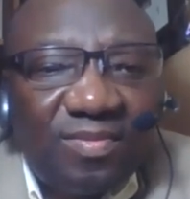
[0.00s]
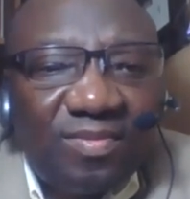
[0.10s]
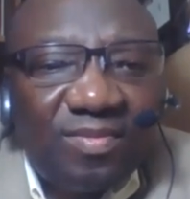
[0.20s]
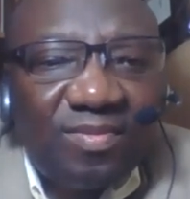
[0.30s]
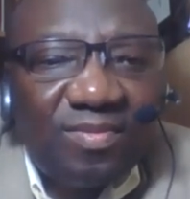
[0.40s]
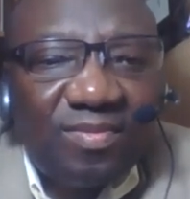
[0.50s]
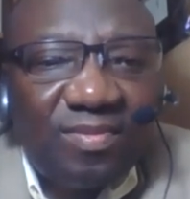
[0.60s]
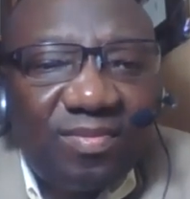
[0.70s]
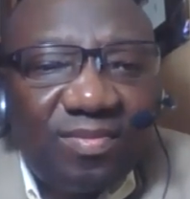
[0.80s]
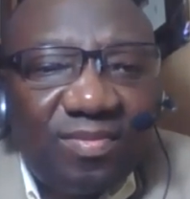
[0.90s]

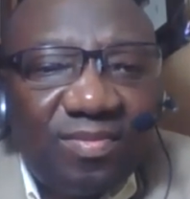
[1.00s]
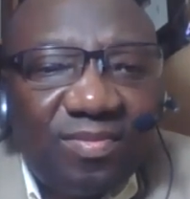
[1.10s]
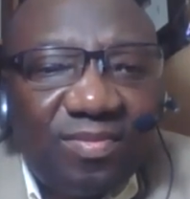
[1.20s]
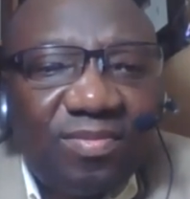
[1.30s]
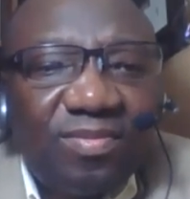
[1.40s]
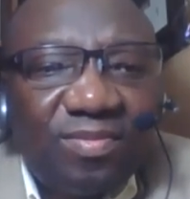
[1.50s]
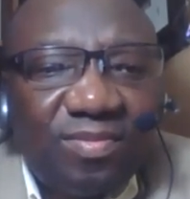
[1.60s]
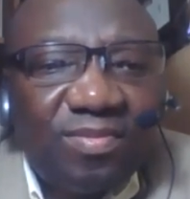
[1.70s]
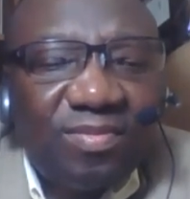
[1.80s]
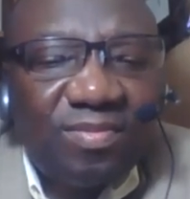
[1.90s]

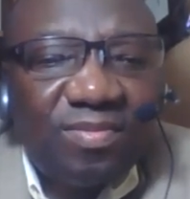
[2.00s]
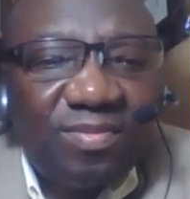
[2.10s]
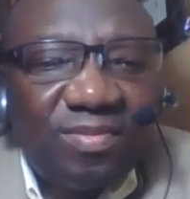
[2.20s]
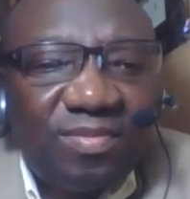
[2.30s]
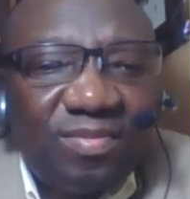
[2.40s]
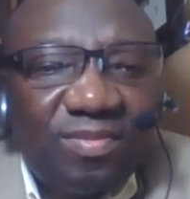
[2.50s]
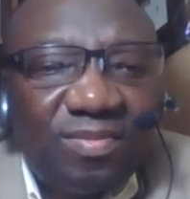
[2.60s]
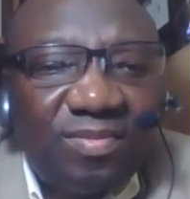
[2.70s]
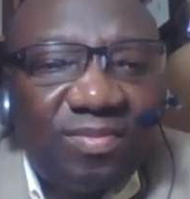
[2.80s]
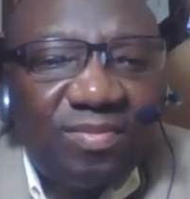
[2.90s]

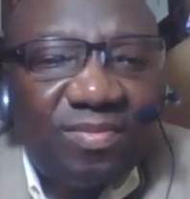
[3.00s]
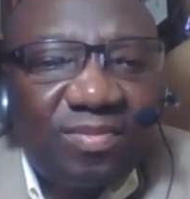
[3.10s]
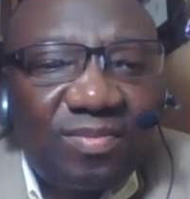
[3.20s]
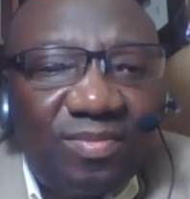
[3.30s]
(silent)